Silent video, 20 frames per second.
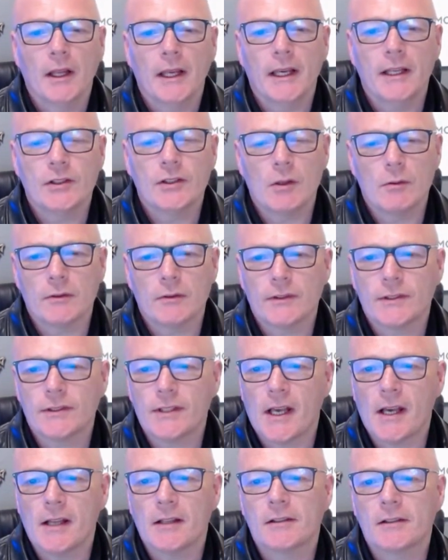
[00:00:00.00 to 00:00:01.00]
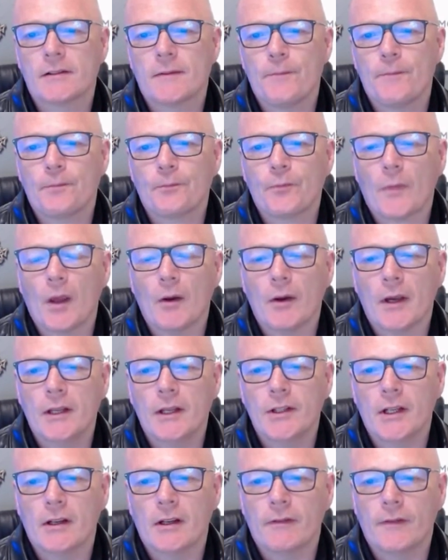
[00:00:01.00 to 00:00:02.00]
In terms of the stats, okay,
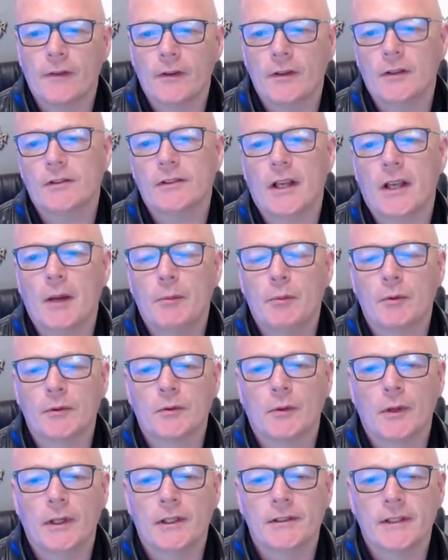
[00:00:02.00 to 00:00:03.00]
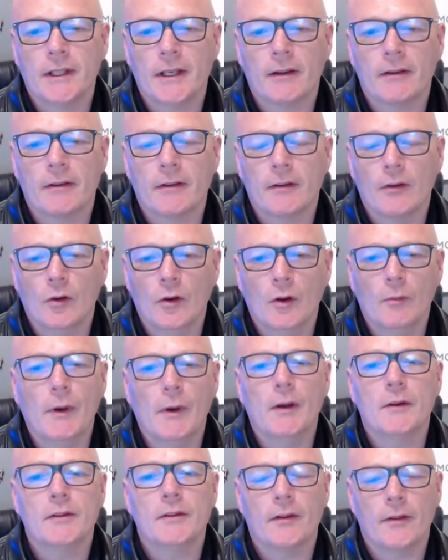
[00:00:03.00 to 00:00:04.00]
Jan the 1st, April 26th,
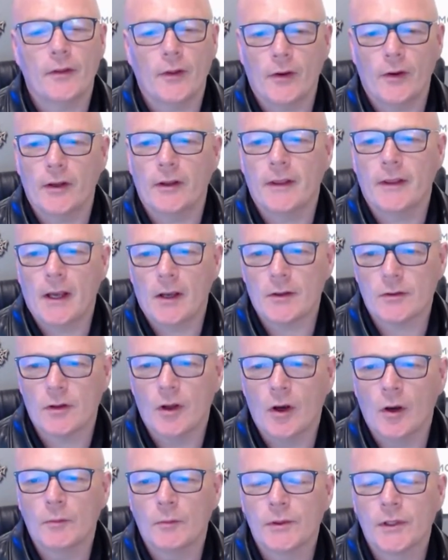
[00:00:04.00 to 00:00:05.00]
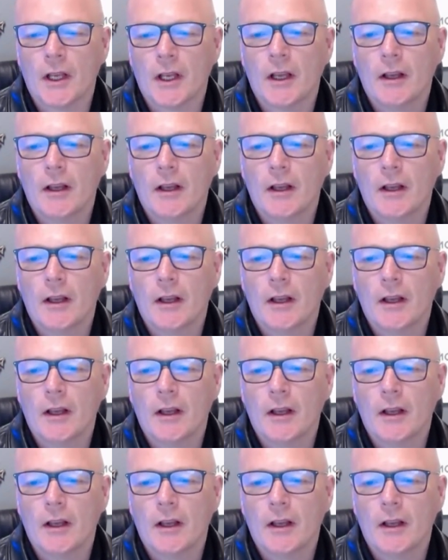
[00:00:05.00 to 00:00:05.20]
almost 30,000 hops,